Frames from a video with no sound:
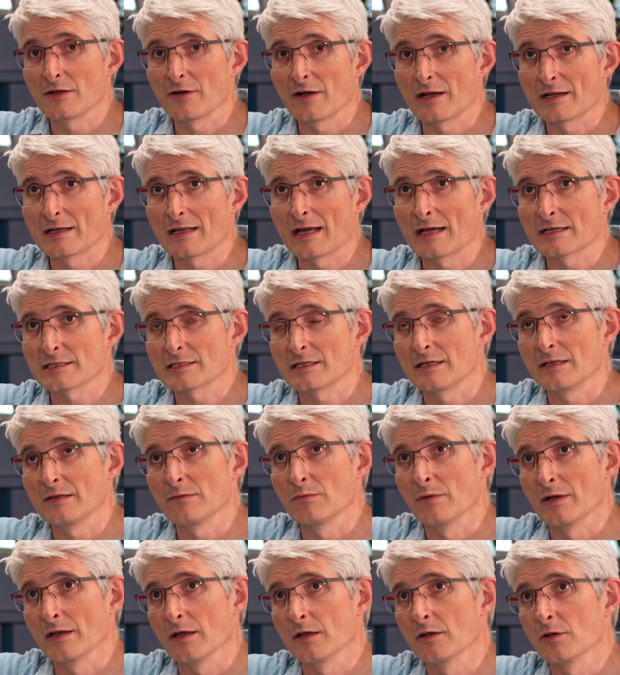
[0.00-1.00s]
And actually,
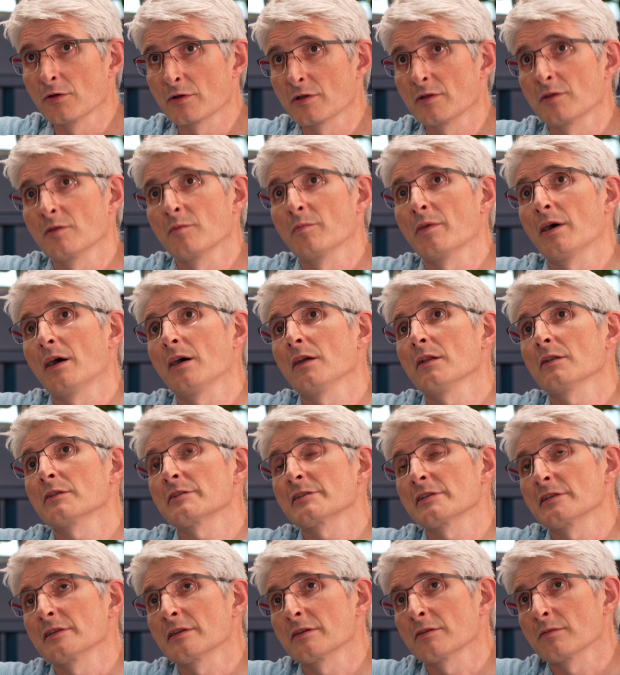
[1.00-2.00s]
when I look at the
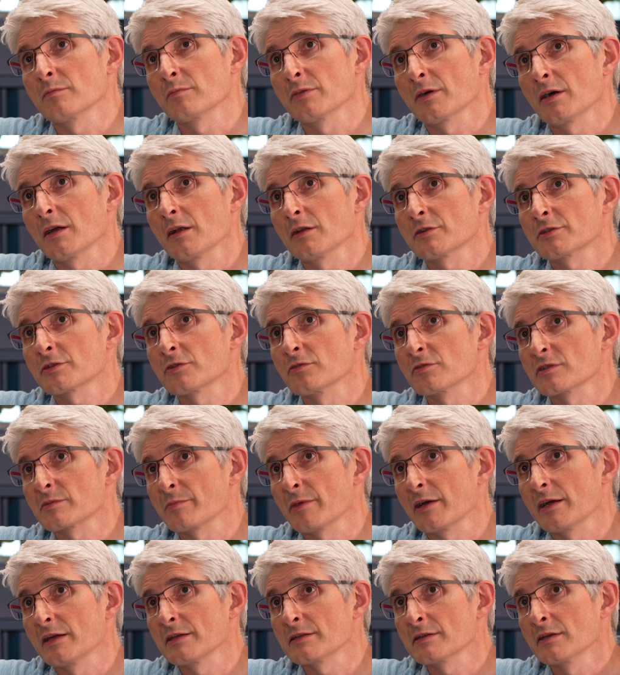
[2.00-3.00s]
biological
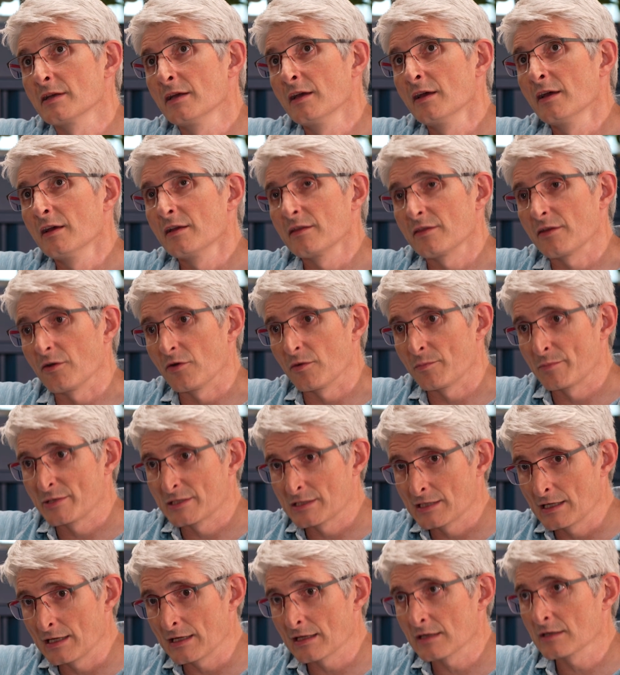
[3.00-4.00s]
space, there are
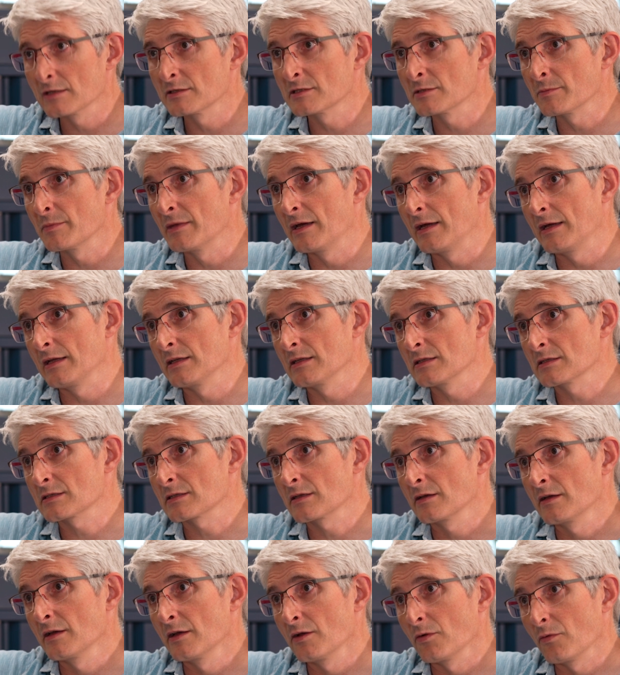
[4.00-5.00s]
particular domains
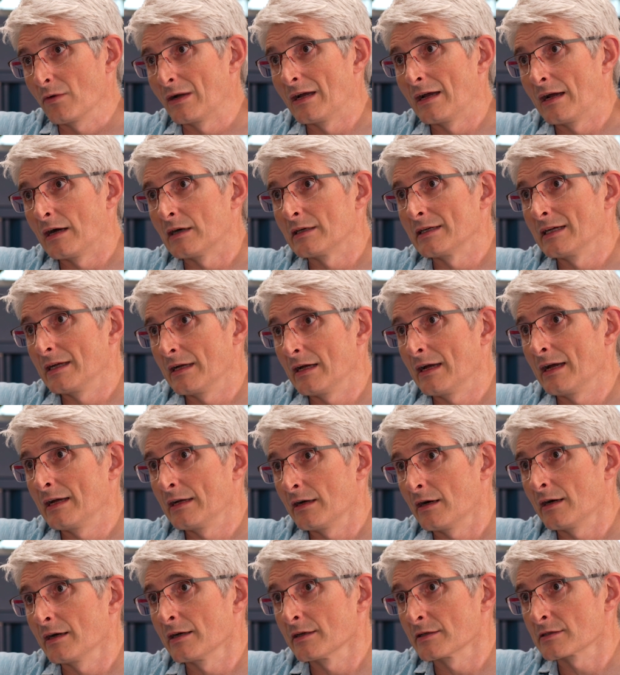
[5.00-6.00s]
where
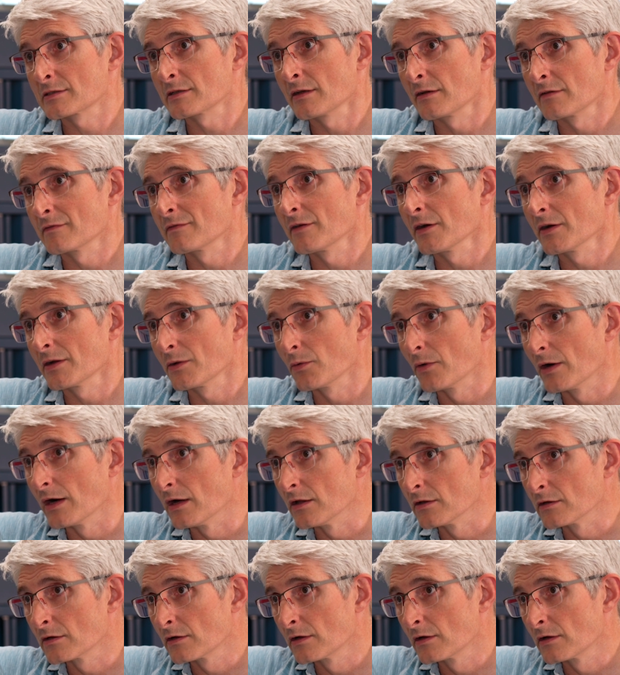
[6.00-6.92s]
AI has done very well.